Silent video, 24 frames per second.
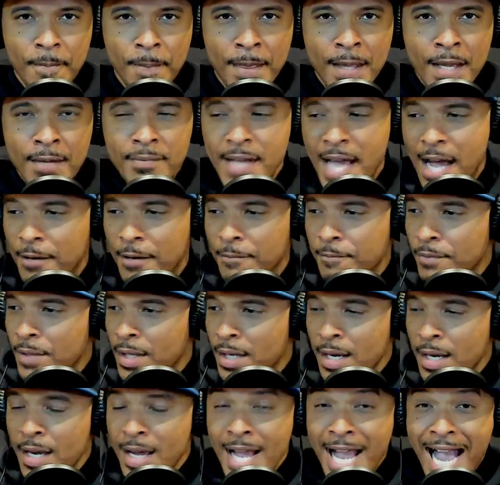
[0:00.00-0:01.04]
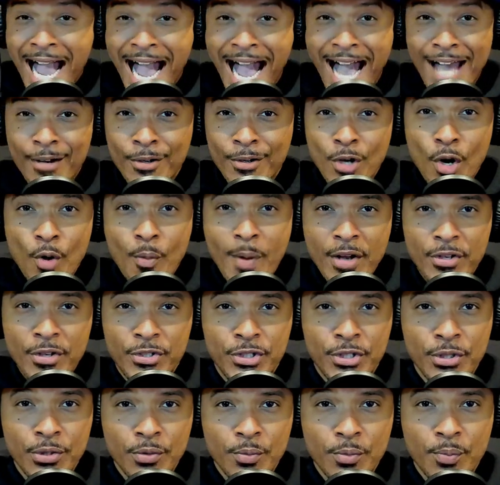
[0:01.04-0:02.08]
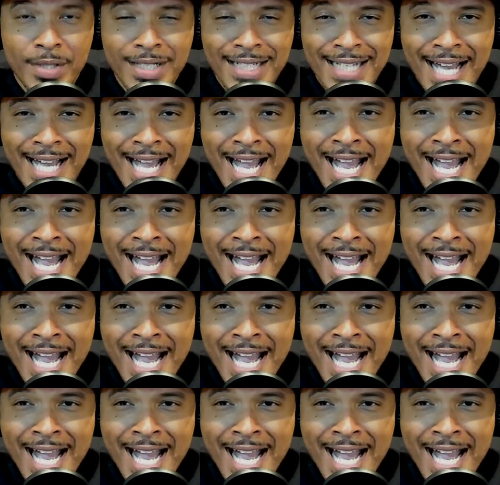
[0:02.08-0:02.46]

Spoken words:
Now, I don't know about you, but